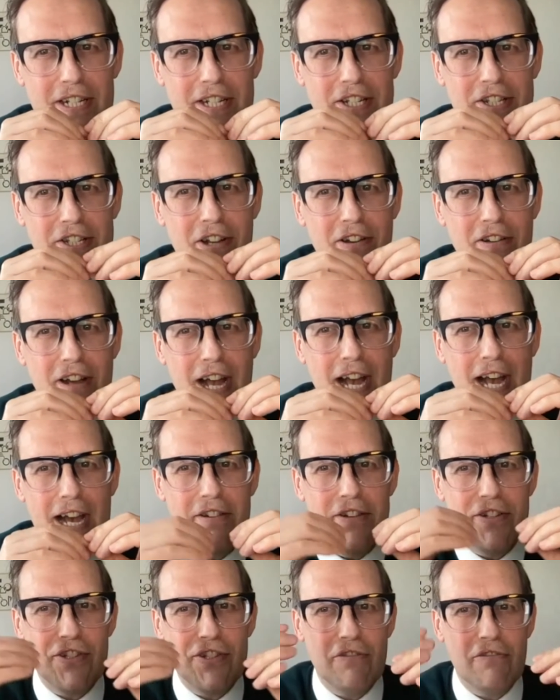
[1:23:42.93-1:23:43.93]
So how
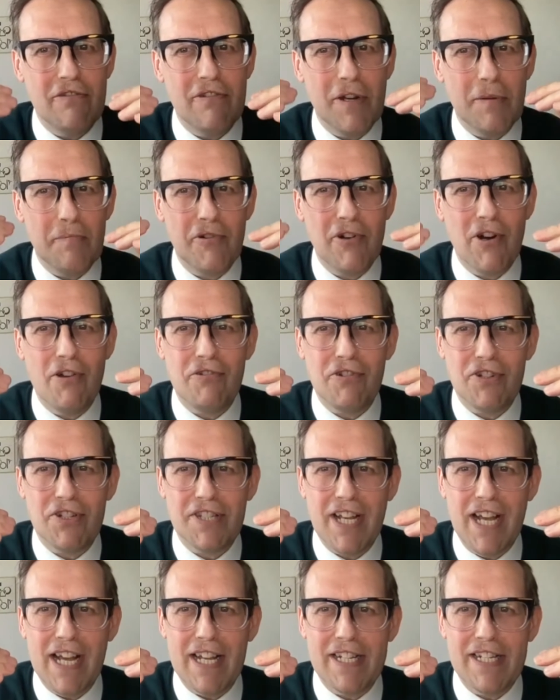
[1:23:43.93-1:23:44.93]
did you approach
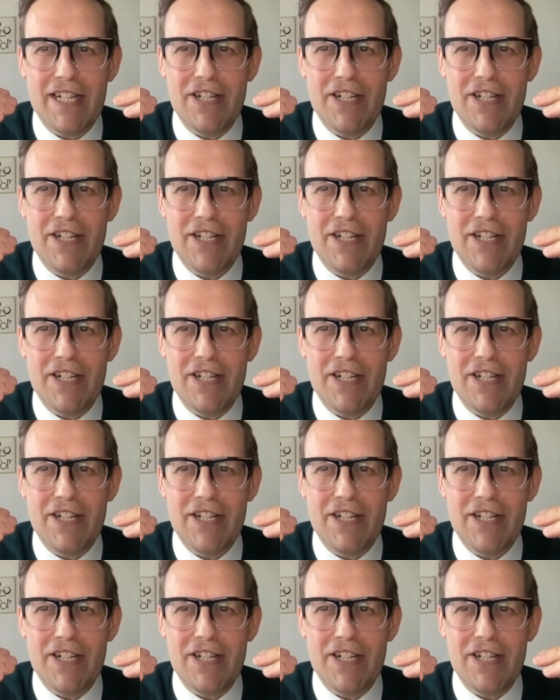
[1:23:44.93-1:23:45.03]
that?